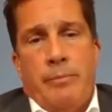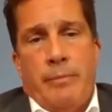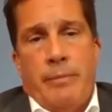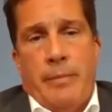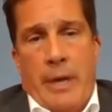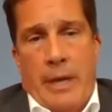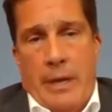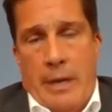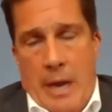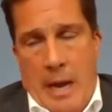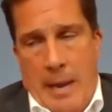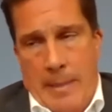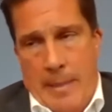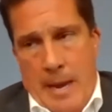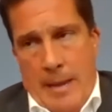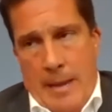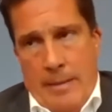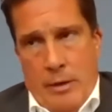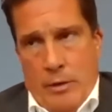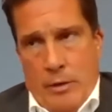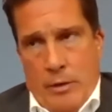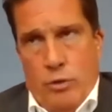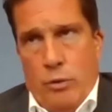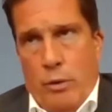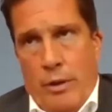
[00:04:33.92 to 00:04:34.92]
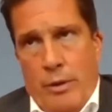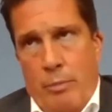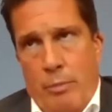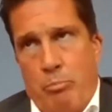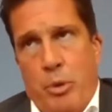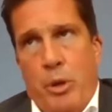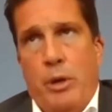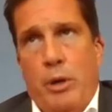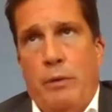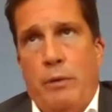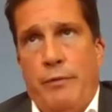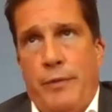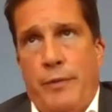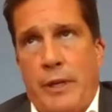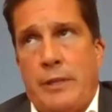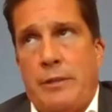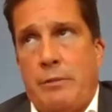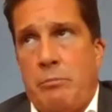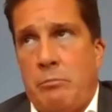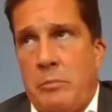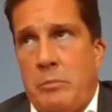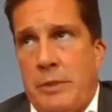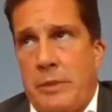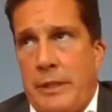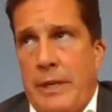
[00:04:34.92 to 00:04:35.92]
and sort of the perfect
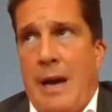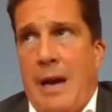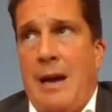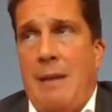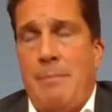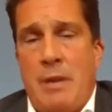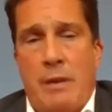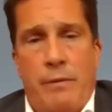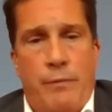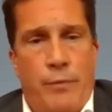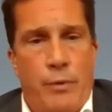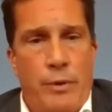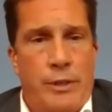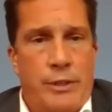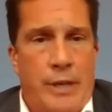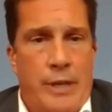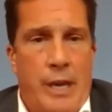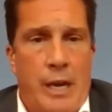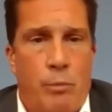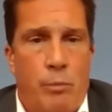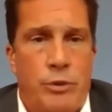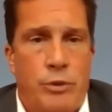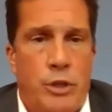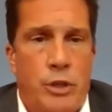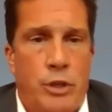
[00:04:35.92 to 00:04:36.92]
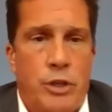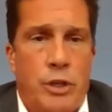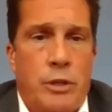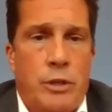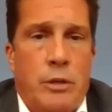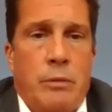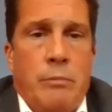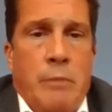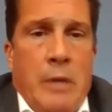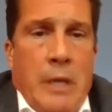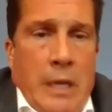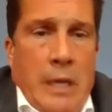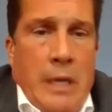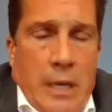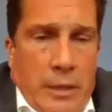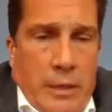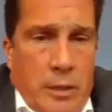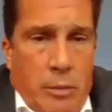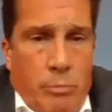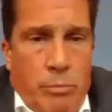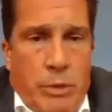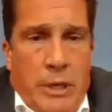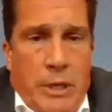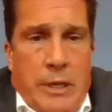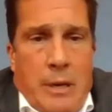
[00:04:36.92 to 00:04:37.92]
timing for this acquisition
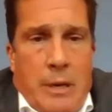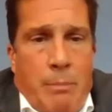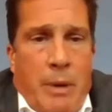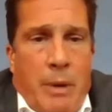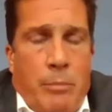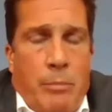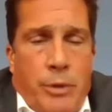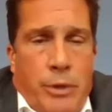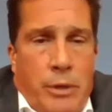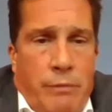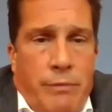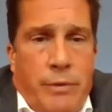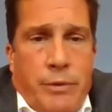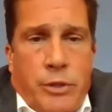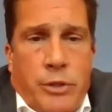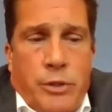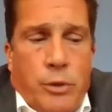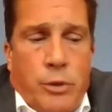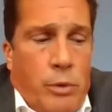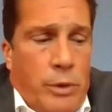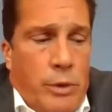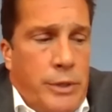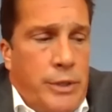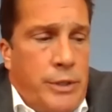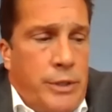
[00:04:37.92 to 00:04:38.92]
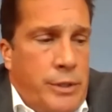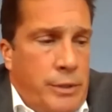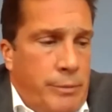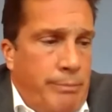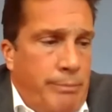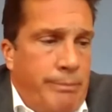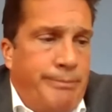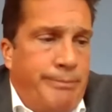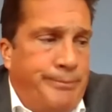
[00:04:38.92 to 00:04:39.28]
to be a member of the Source,